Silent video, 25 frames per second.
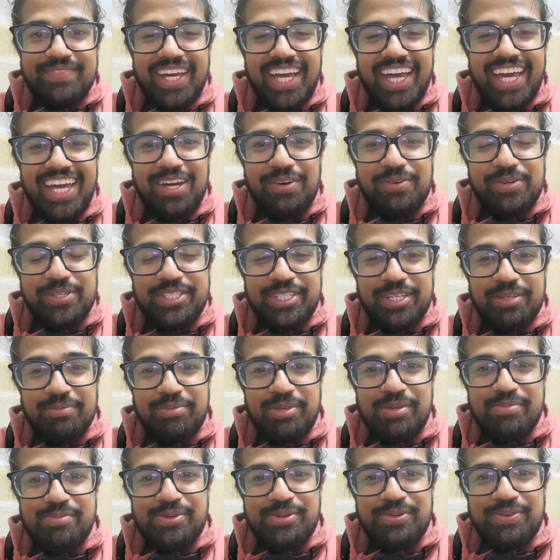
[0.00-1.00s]
Hey, what's
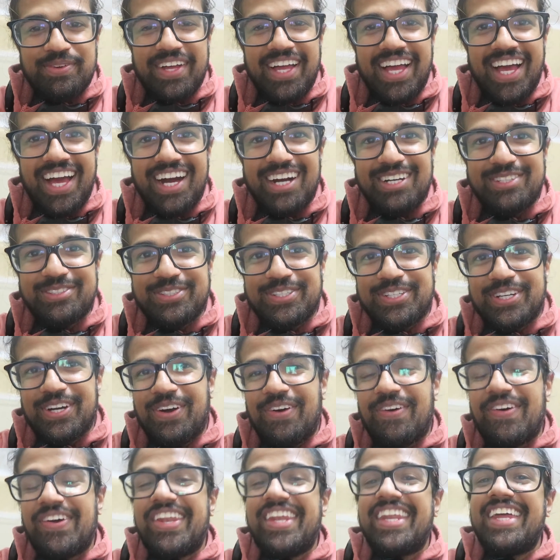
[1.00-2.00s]
up, people? How's it
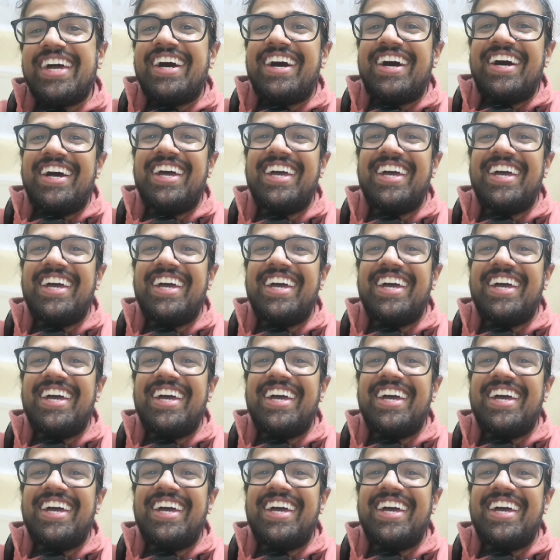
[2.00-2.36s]
going?